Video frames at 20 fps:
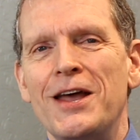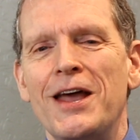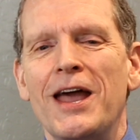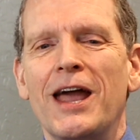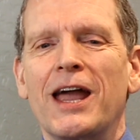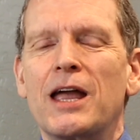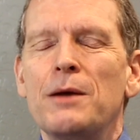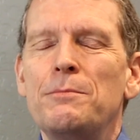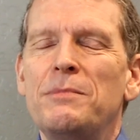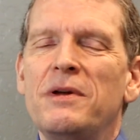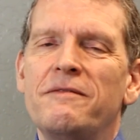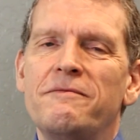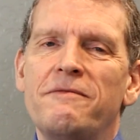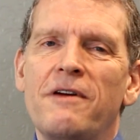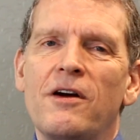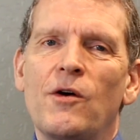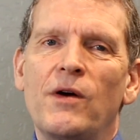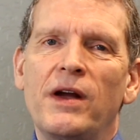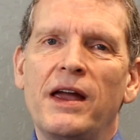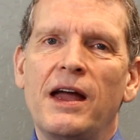it can be
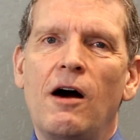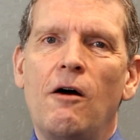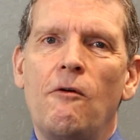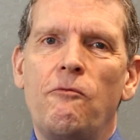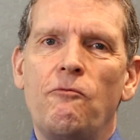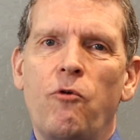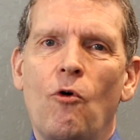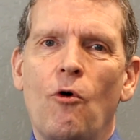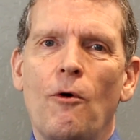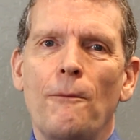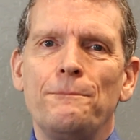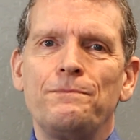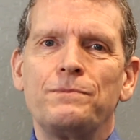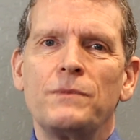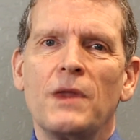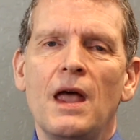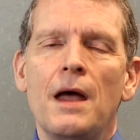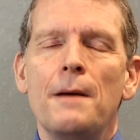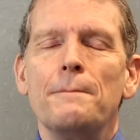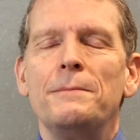very helpful.
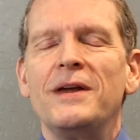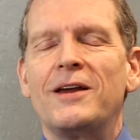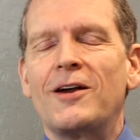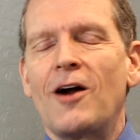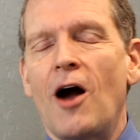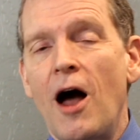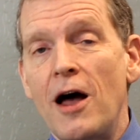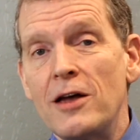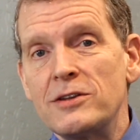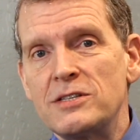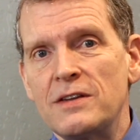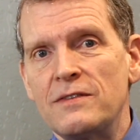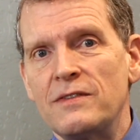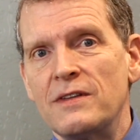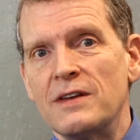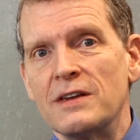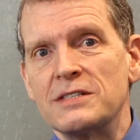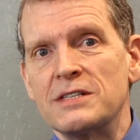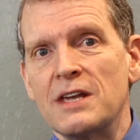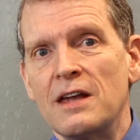Because of
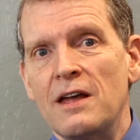this,